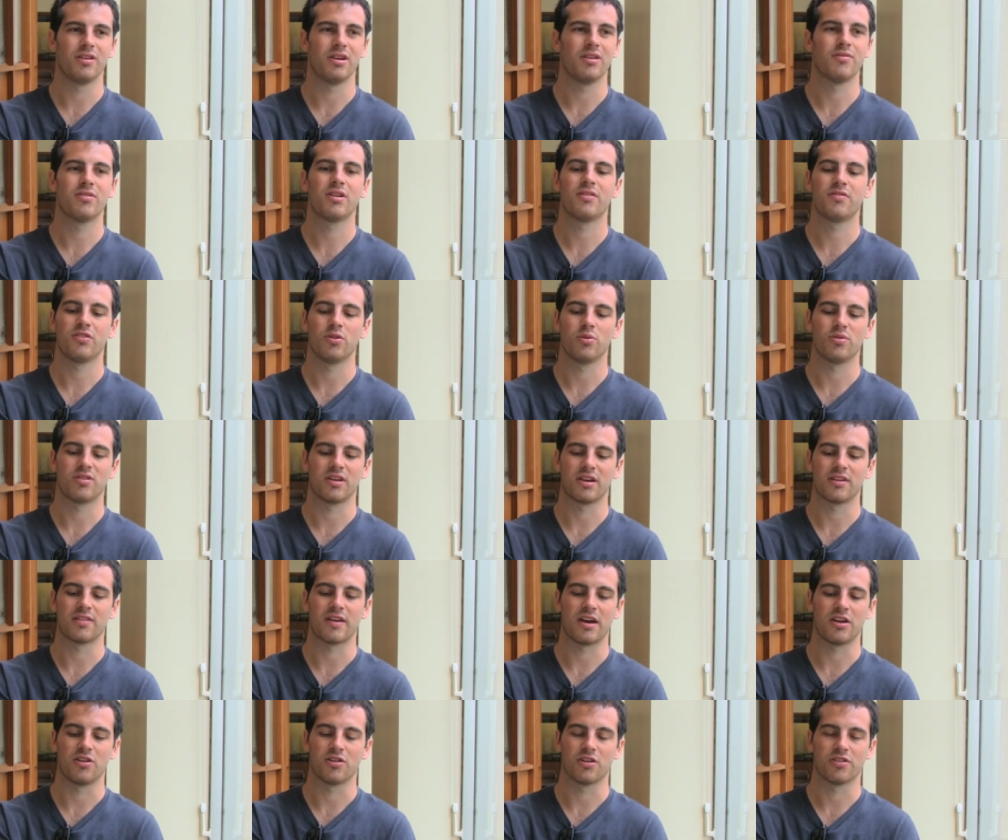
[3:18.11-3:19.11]
Even if you
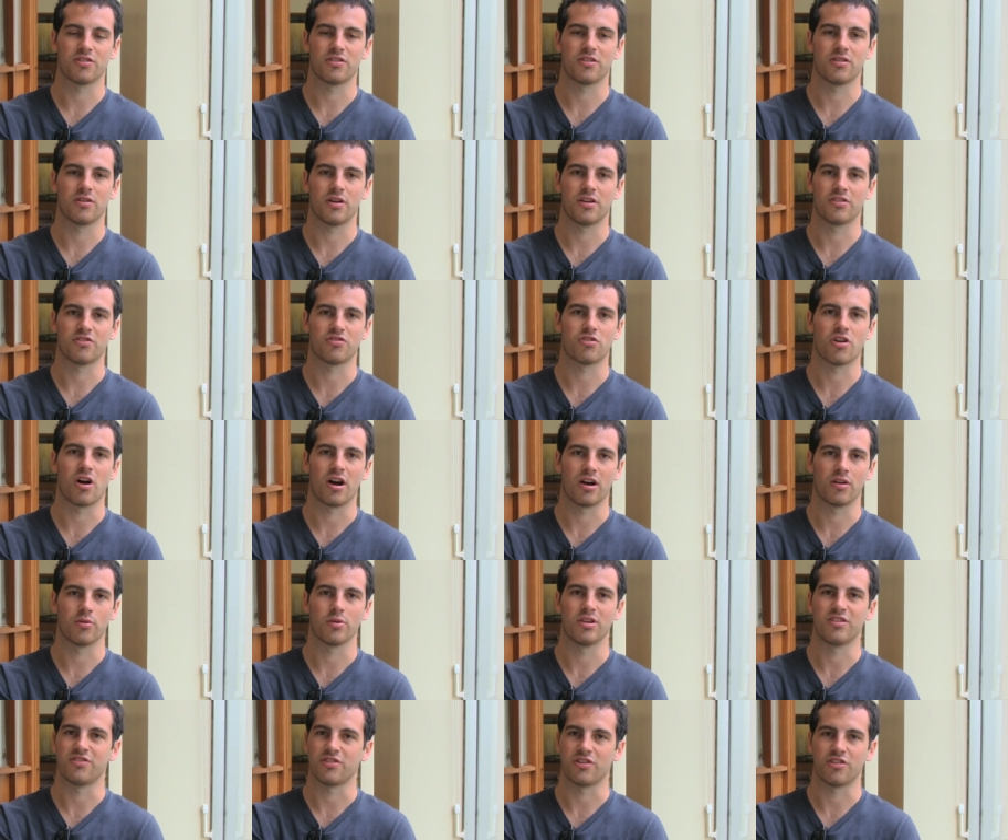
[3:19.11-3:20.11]
think that you're a, a strong
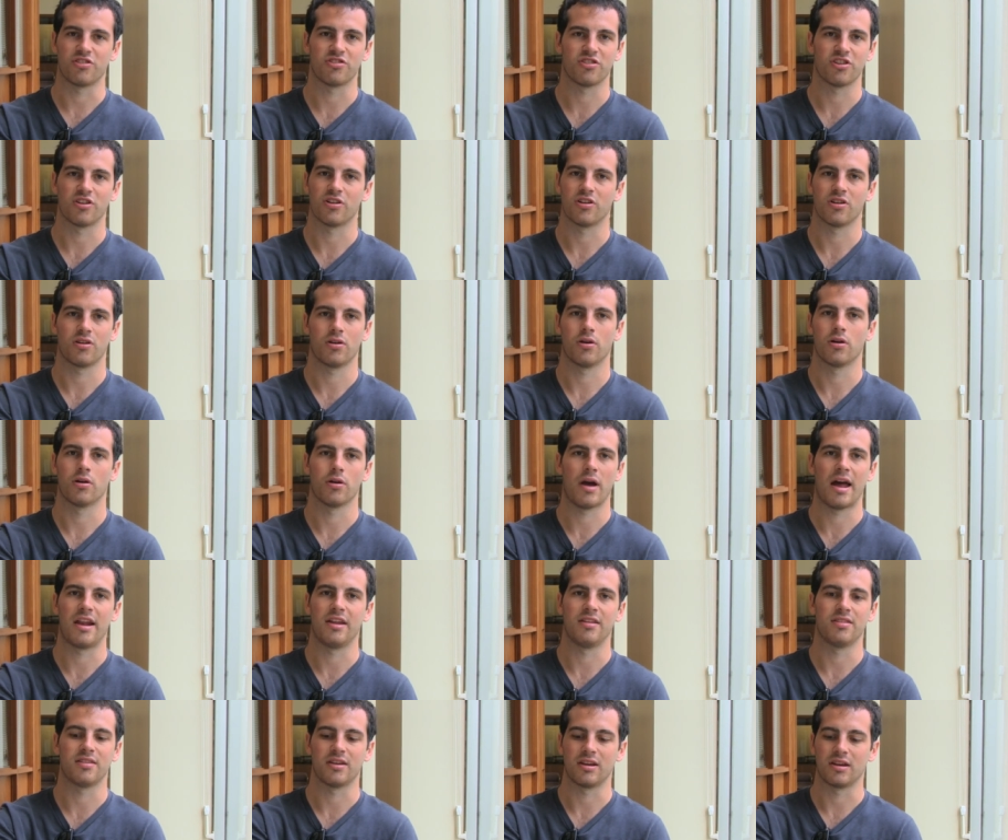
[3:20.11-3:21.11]
researcher or
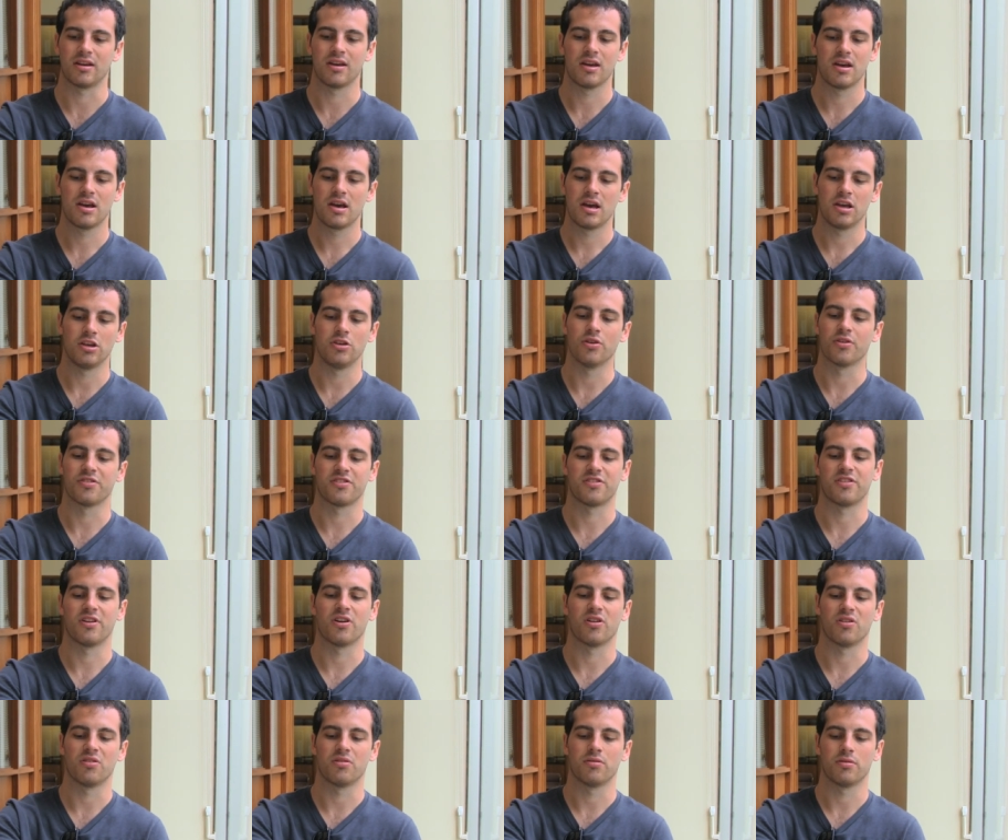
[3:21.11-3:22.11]
anything, you'll
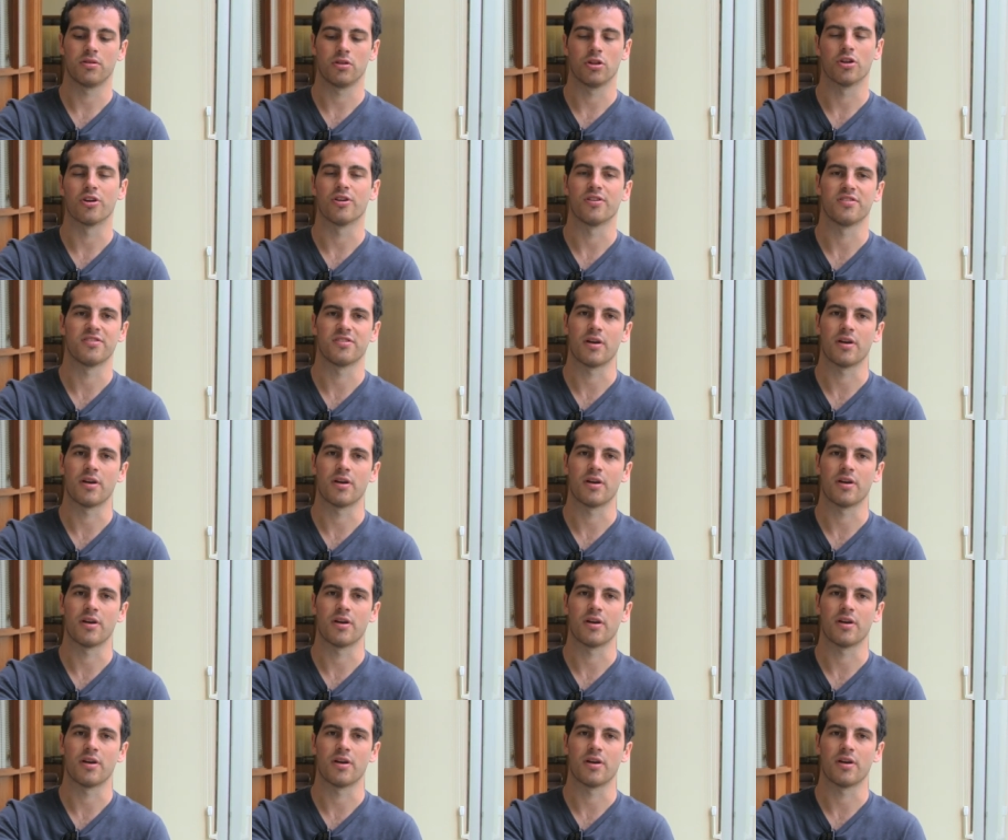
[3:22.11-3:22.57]
still learn